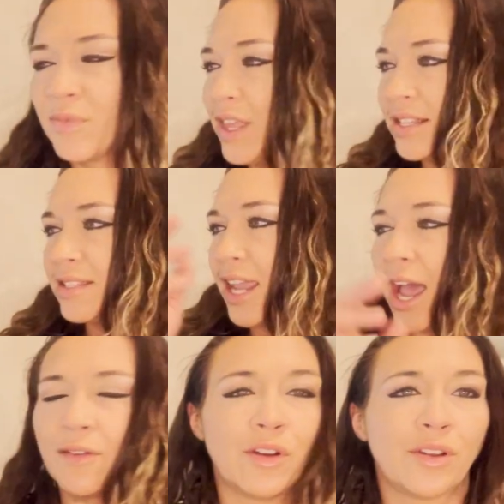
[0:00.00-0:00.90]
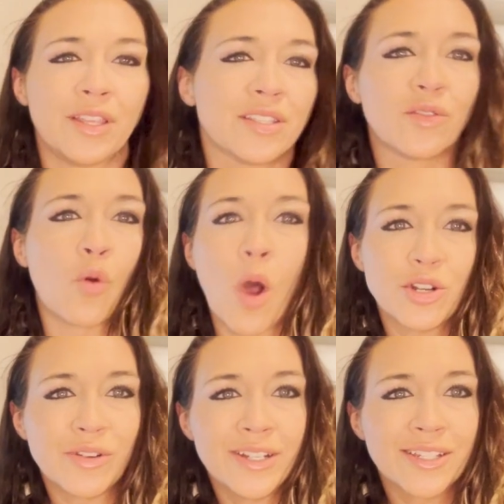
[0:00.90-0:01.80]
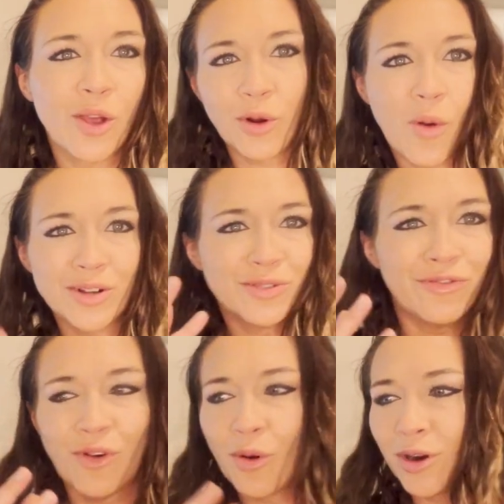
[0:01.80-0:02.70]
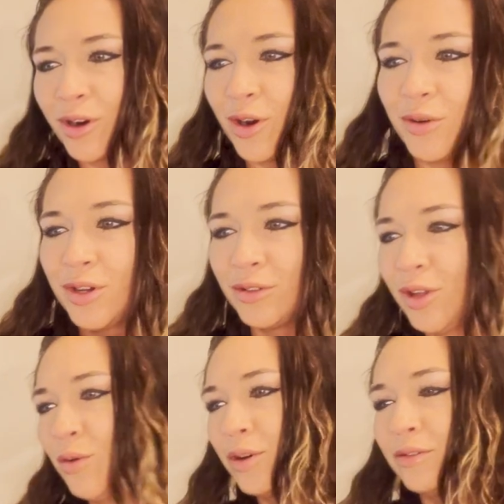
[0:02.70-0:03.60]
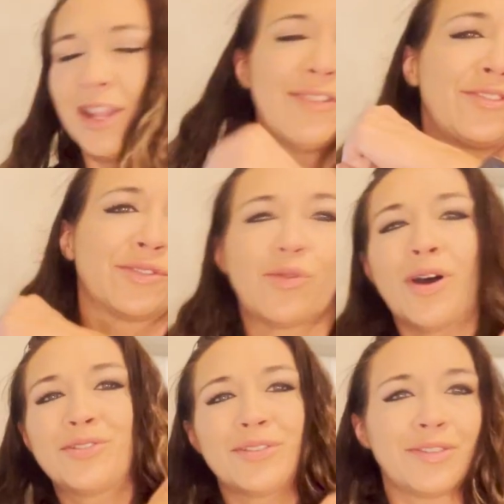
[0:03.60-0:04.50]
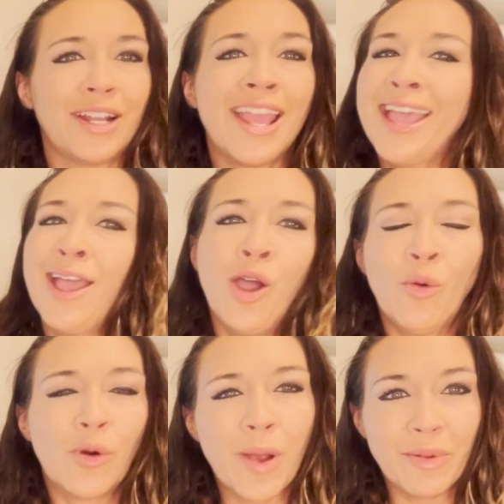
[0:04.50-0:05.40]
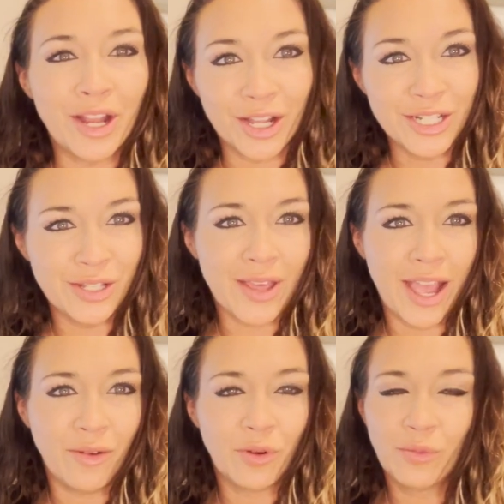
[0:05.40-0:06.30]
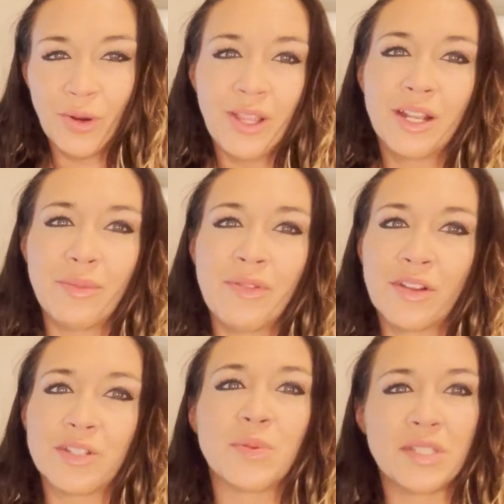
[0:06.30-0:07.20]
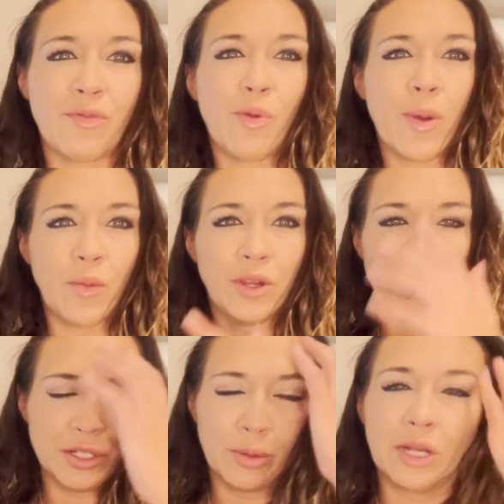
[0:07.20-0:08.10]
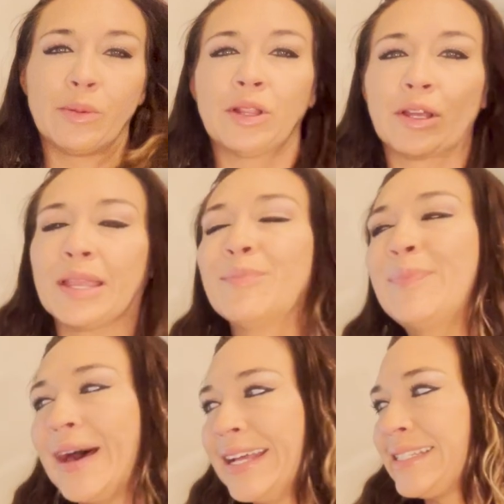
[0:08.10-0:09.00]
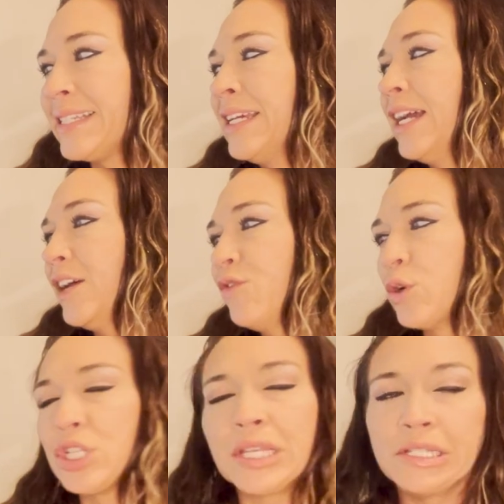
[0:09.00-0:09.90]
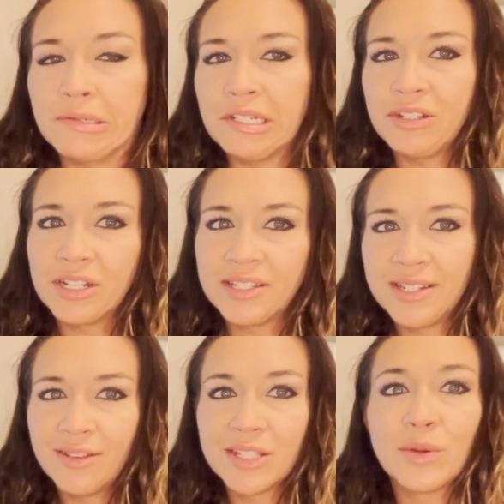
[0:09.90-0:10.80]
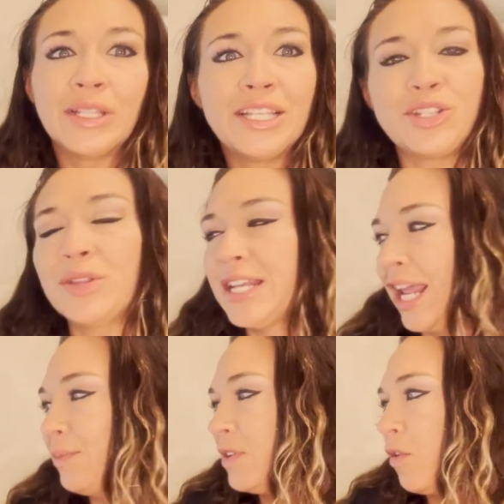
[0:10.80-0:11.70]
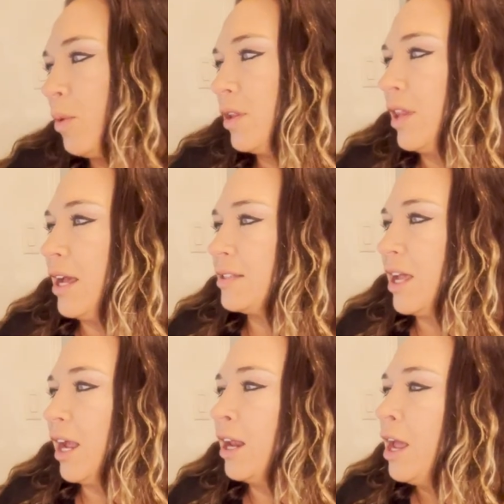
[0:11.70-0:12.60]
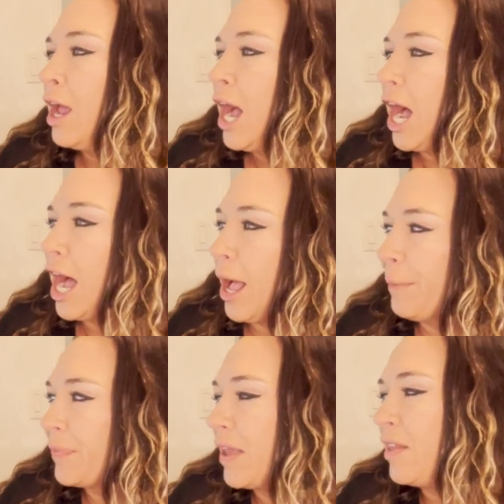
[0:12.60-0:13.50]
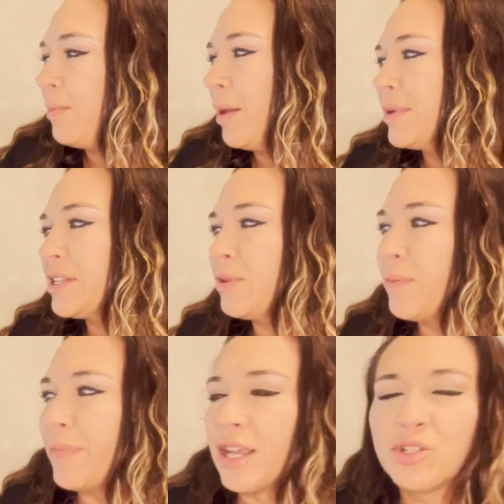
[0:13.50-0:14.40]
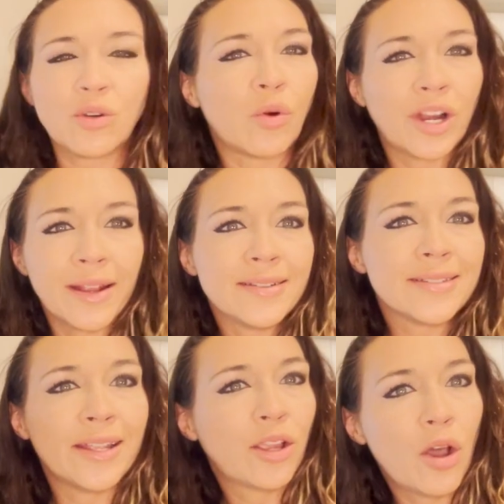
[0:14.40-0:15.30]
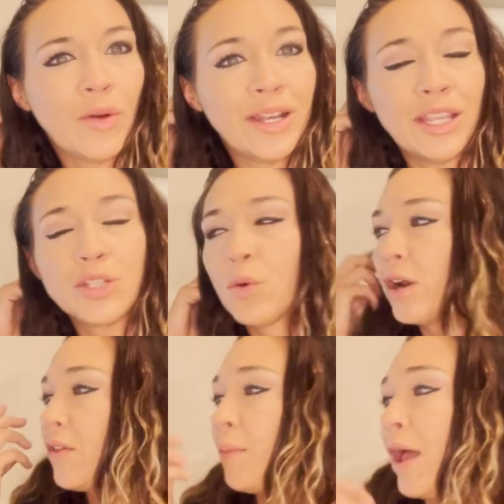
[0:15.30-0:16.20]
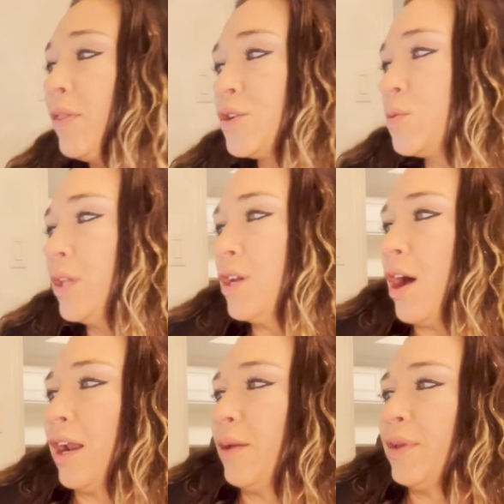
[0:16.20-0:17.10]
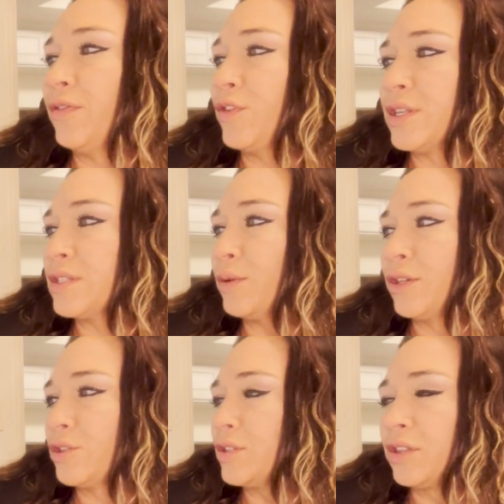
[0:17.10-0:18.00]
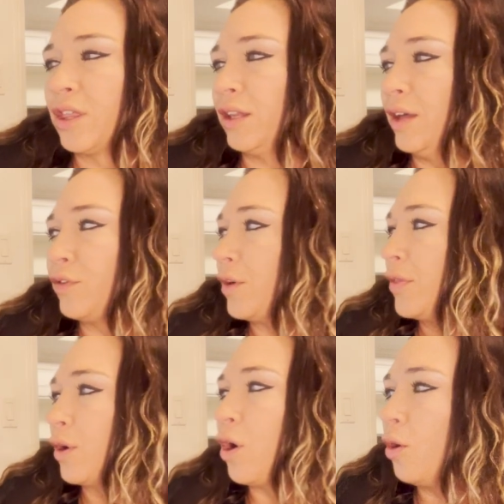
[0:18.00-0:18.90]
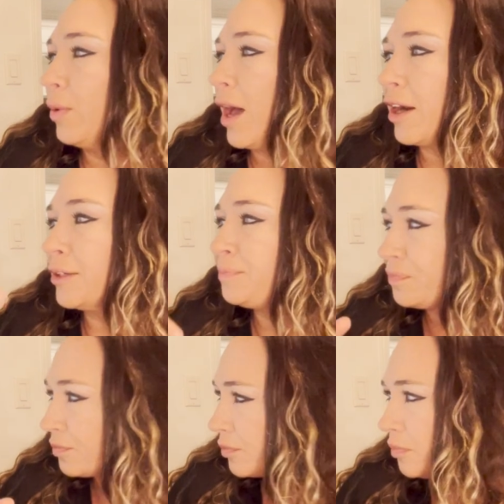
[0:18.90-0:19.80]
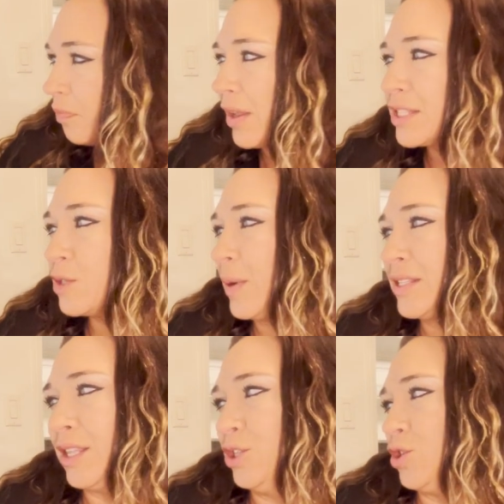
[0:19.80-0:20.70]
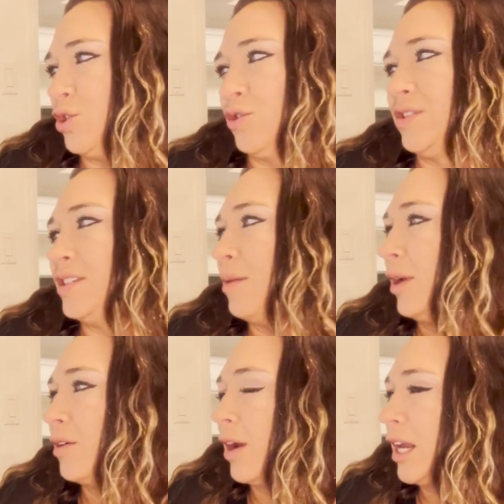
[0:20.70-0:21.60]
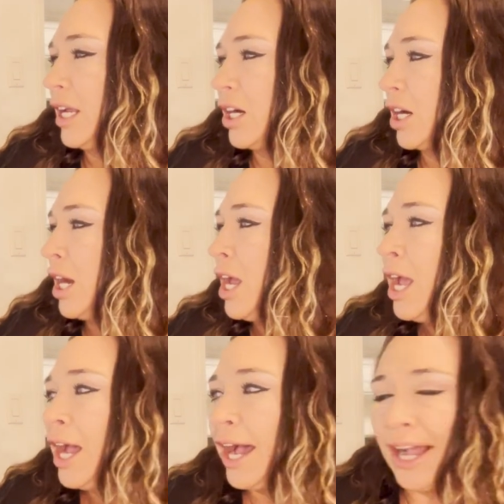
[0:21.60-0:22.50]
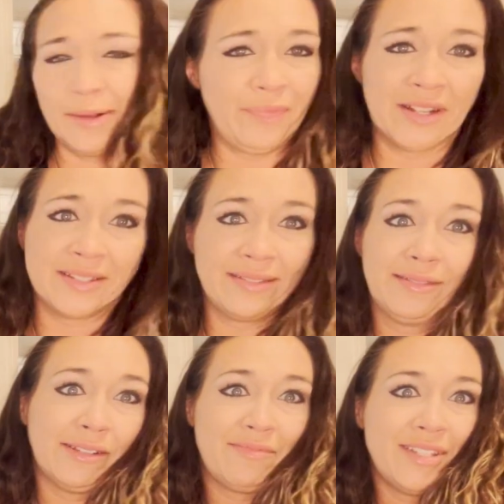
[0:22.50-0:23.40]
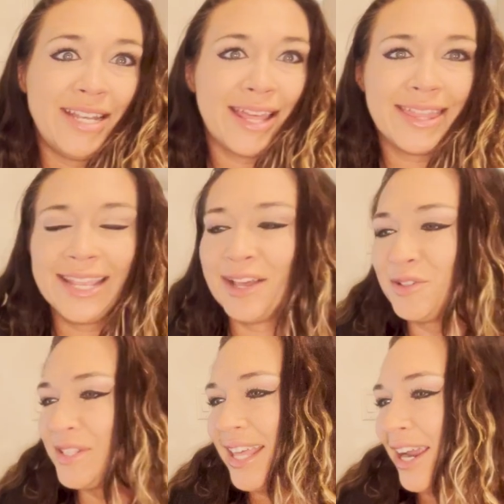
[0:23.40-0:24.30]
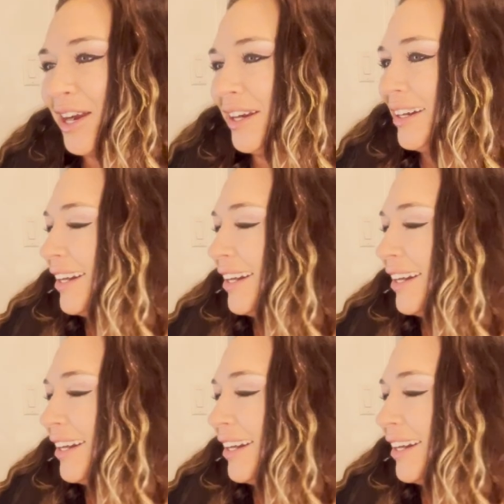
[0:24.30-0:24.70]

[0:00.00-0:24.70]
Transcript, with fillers: this cav or this quadrant, go to quadrant four, or go to your lower left quadrant read. We're probably not going to do that. We're really going to be very specific about where you guys are going to be looking. But unfortunately, I do need you guys to know this. So at least know the names of them on the last slide. Um, and then maybe some of the major organs that go in each one of them. And there's really not. I mean, for this one, there's the liver and the gallbladder. This is basically just your stomach right here. Um, that's, that's nothing else there.